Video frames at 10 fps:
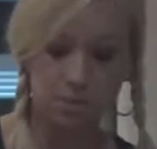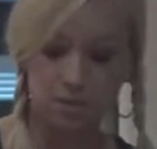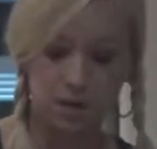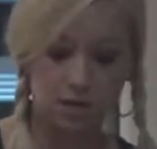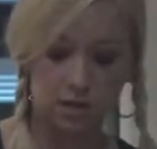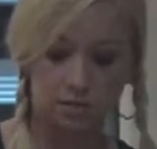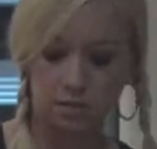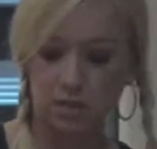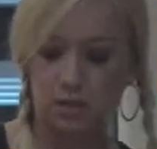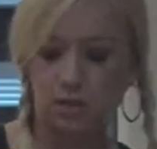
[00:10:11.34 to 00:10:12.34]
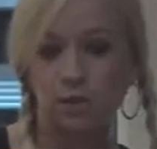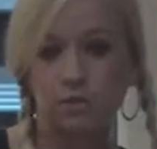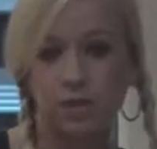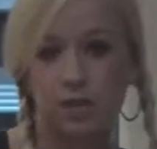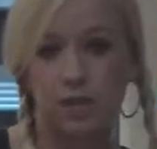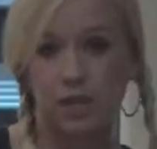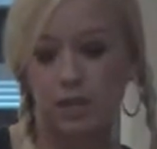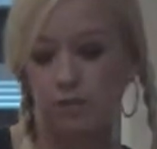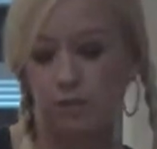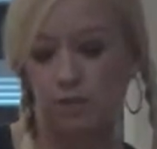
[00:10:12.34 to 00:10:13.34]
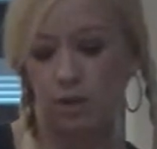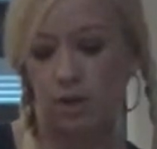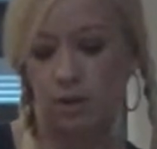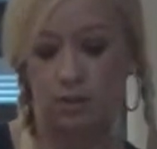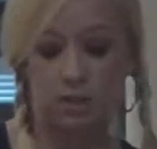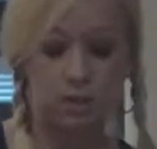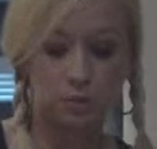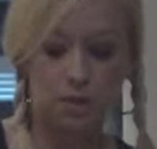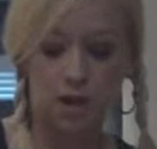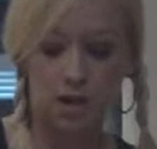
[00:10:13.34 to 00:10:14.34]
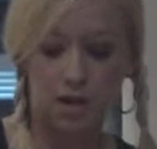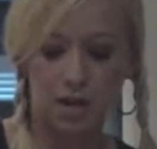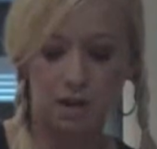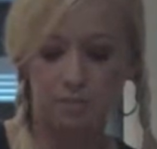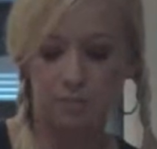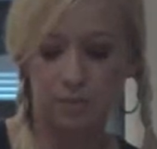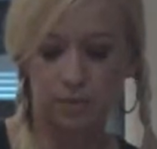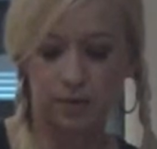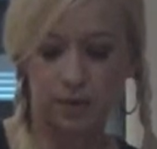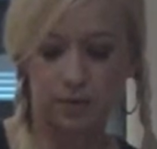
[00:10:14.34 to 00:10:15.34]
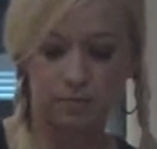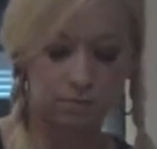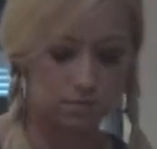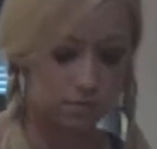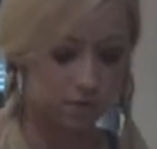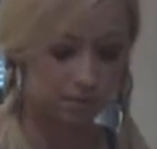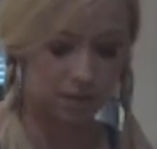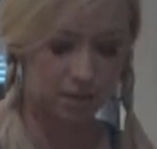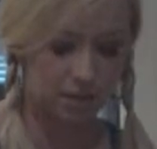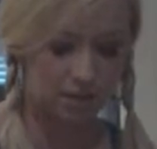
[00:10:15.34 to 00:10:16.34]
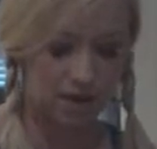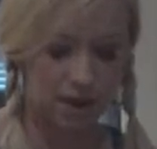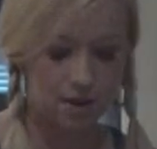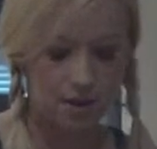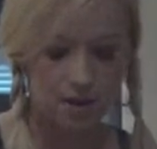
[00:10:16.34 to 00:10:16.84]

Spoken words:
couple dozen of them. That's all you really need for a dinner party or something like that.